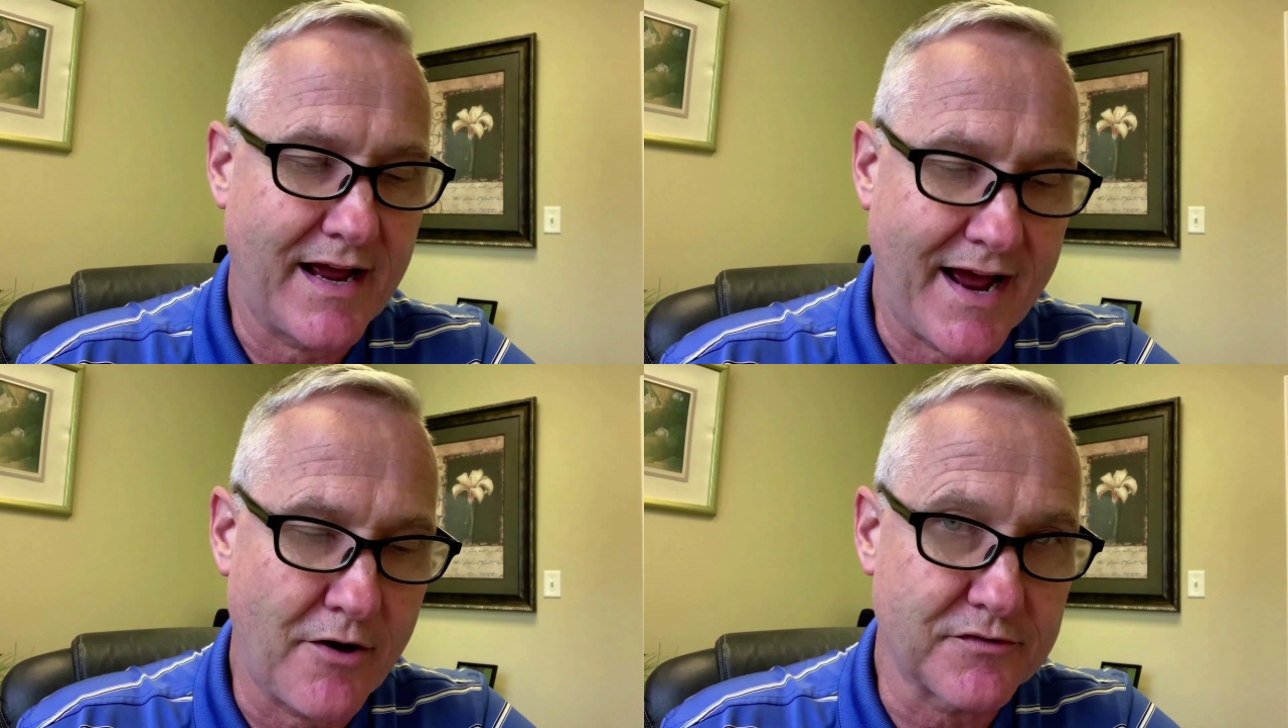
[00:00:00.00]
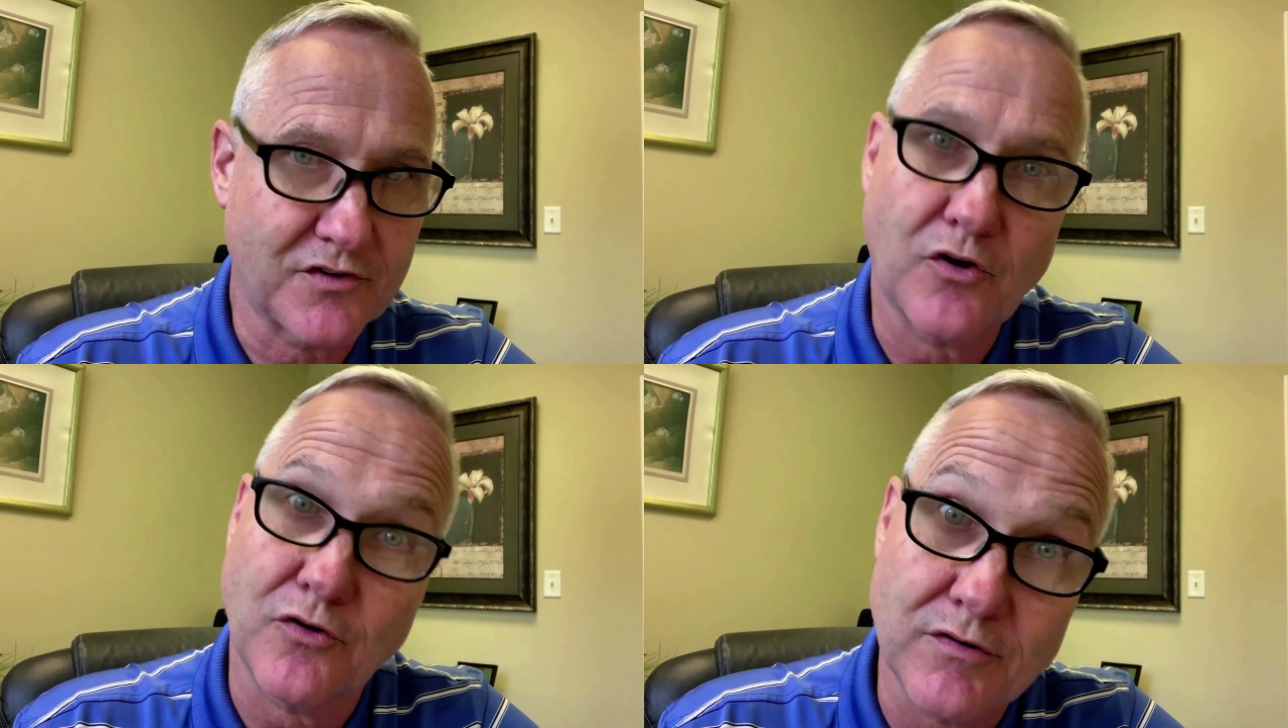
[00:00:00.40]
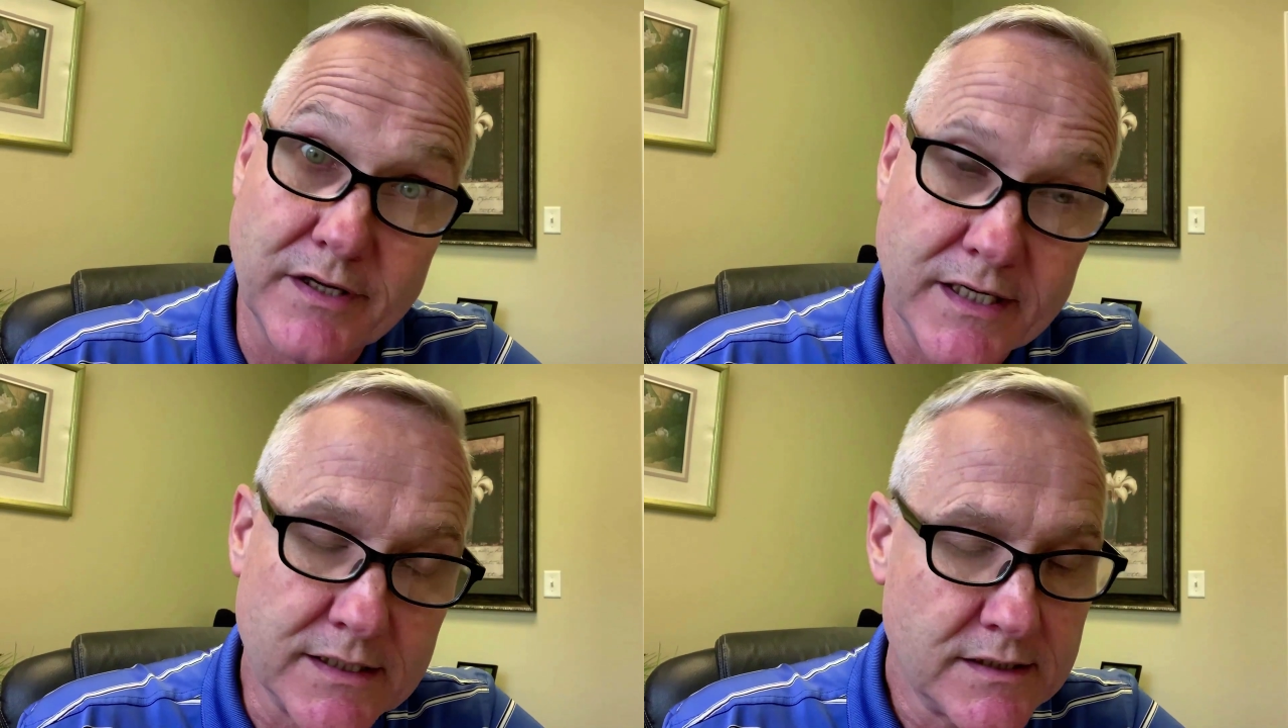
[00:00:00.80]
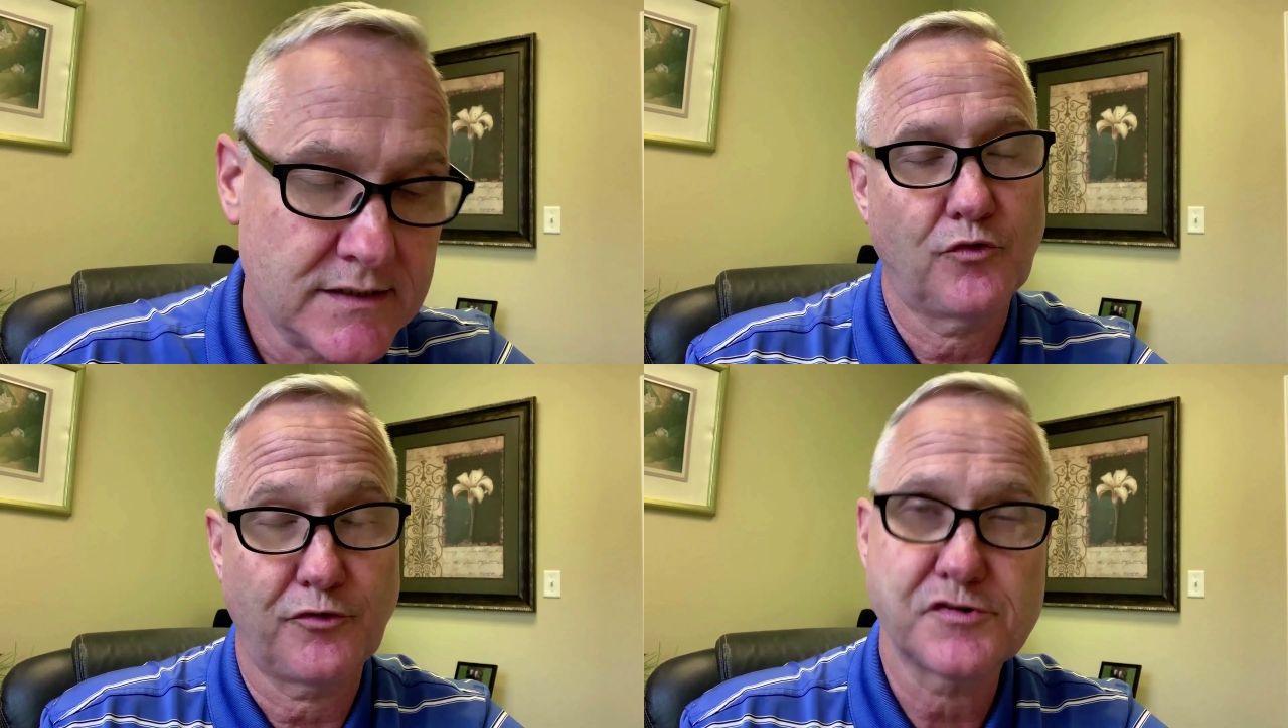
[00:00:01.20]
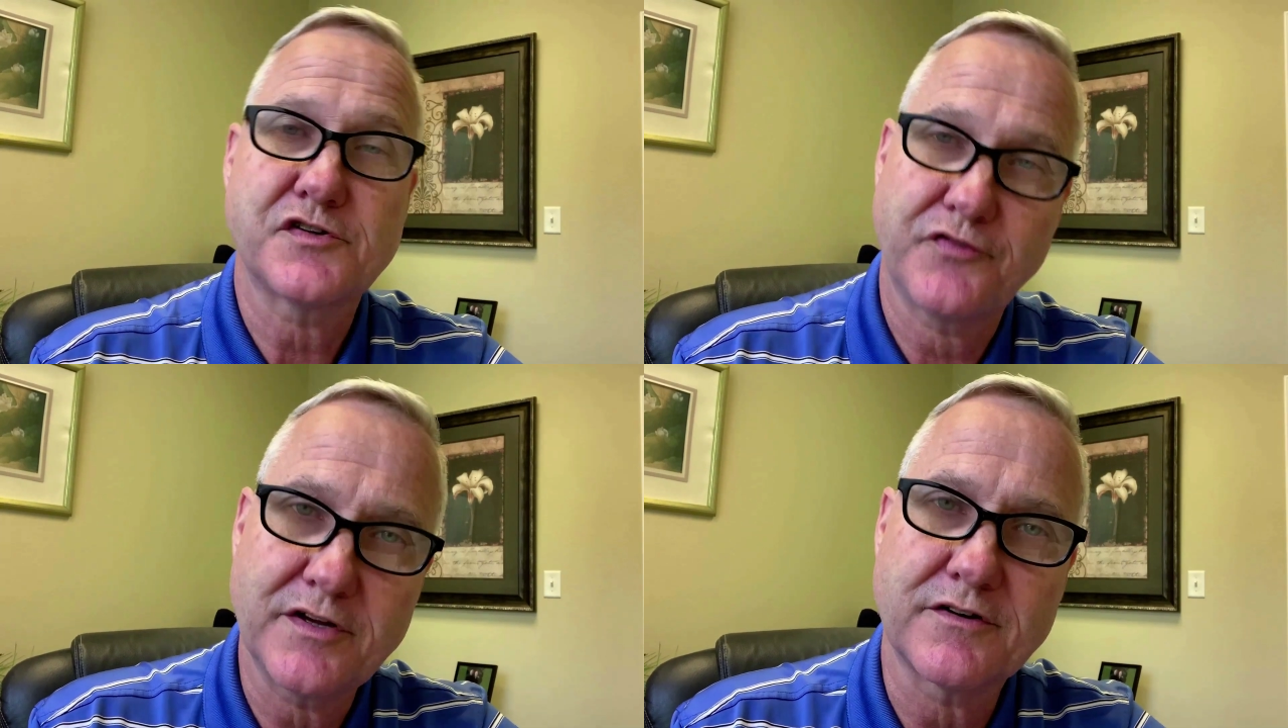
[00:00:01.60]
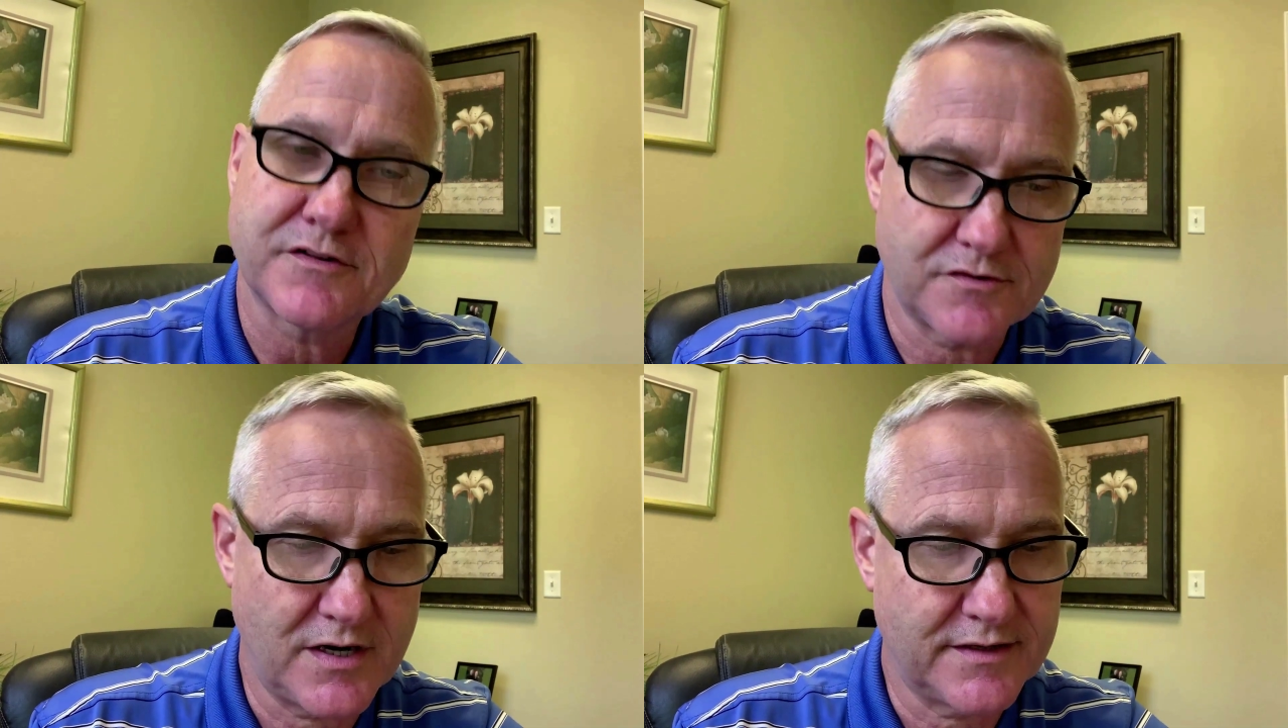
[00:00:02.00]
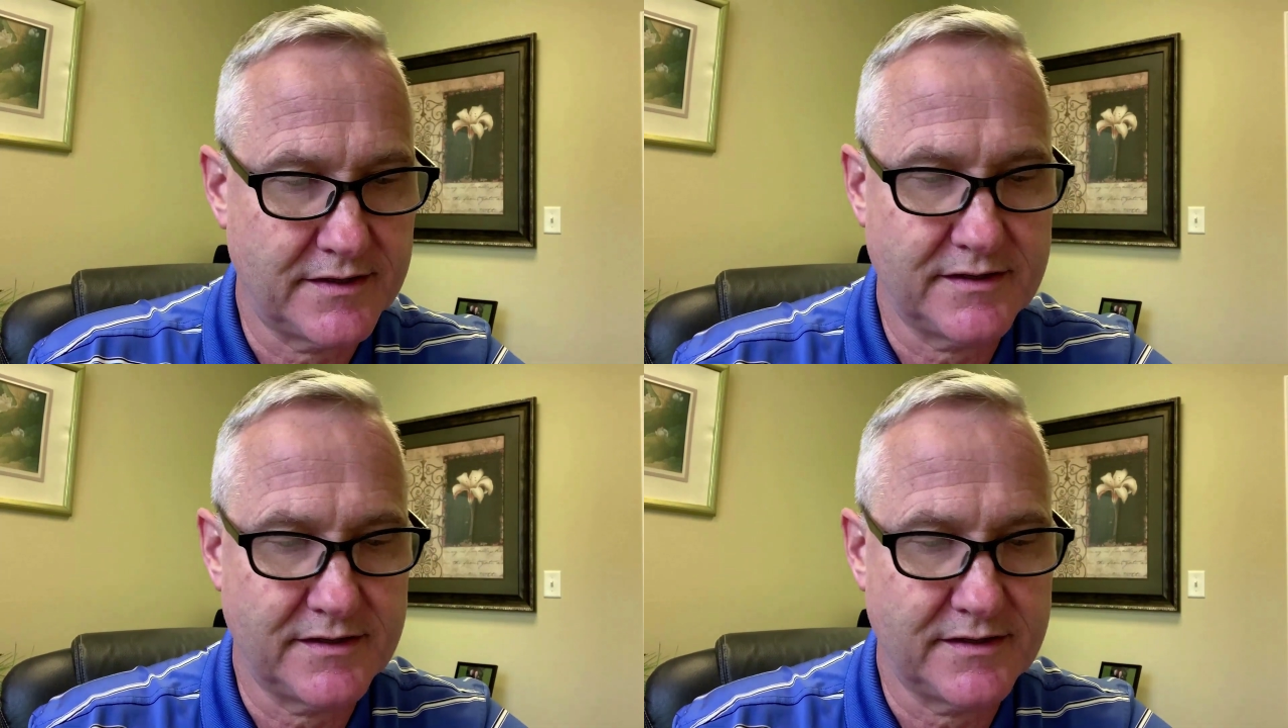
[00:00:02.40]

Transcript: out early were first offenders, right?